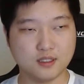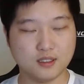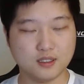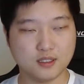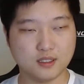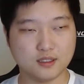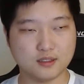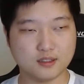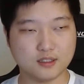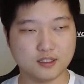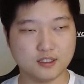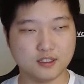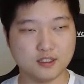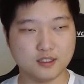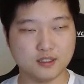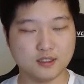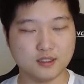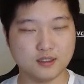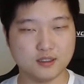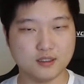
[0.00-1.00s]
And
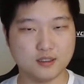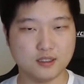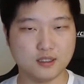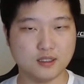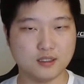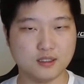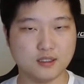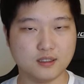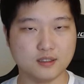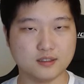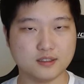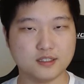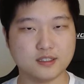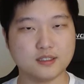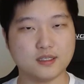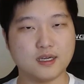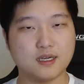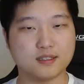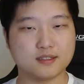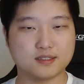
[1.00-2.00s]
there
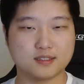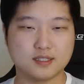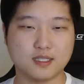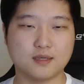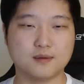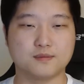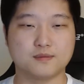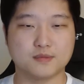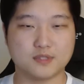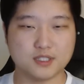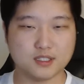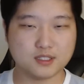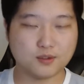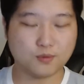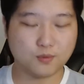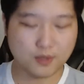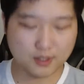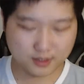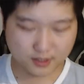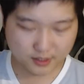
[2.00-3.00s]
are some
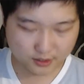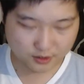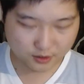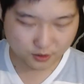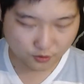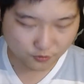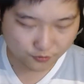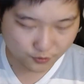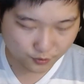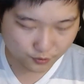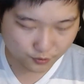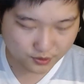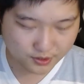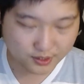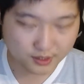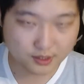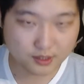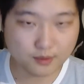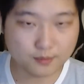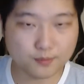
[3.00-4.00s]
disadvantages of
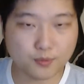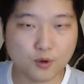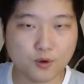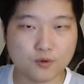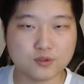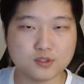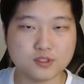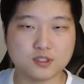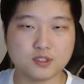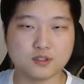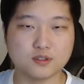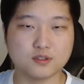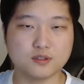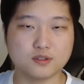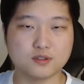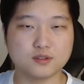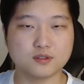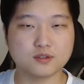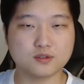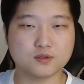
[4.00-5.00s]
using the
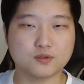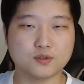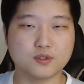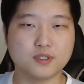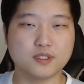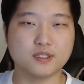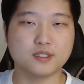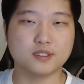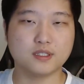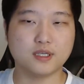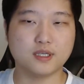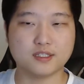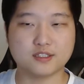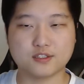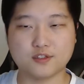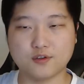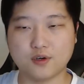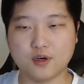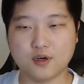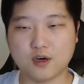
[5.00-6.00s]

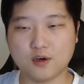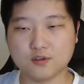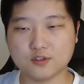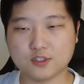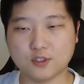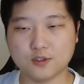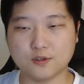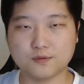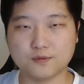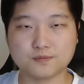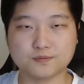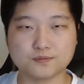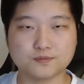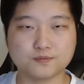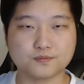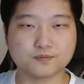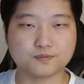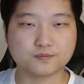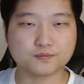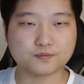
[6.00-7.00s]
PostgreSQL also.
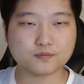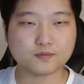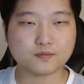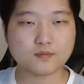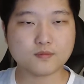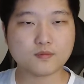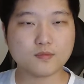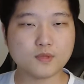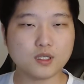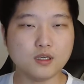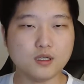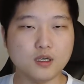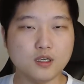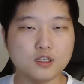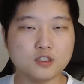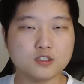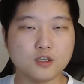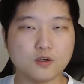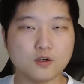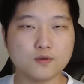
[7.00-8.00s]

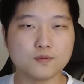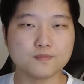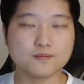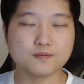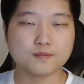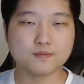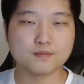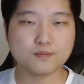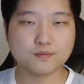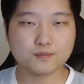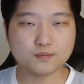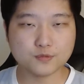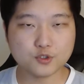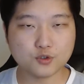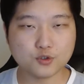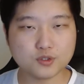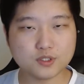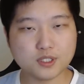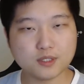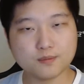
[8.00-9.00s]
So
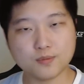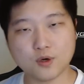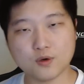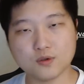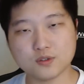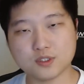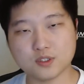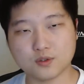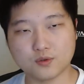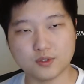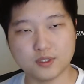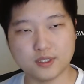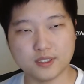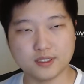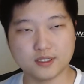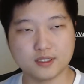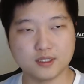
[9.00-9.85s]
using Postgre,